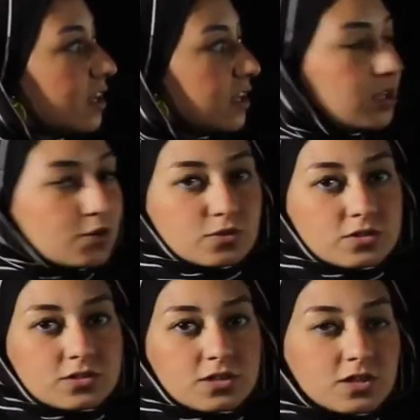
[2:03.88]

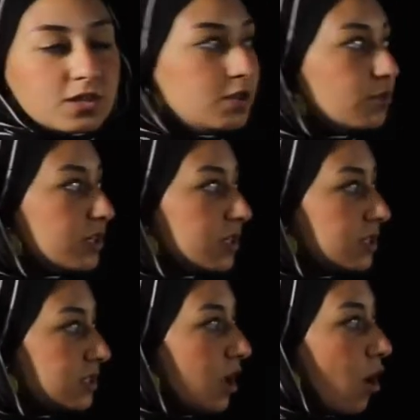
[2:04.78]
Cute,
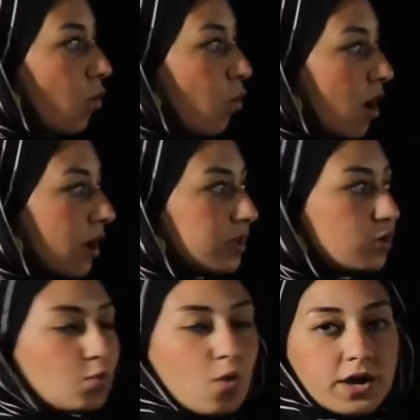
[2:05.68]
cutest. Wide,
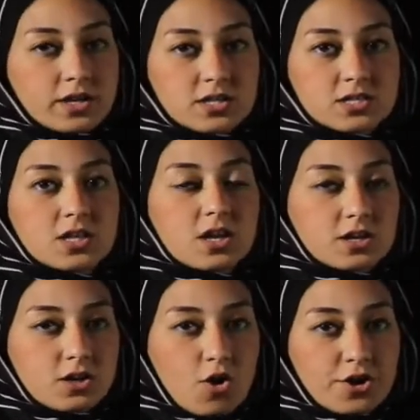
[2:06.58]
widest. And
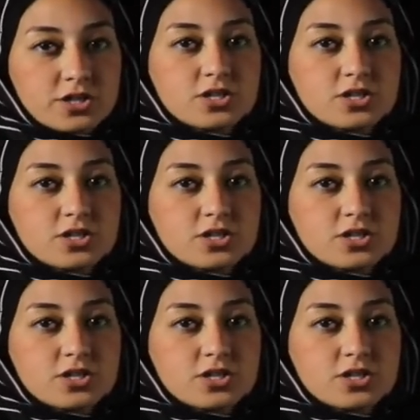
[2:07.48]
large,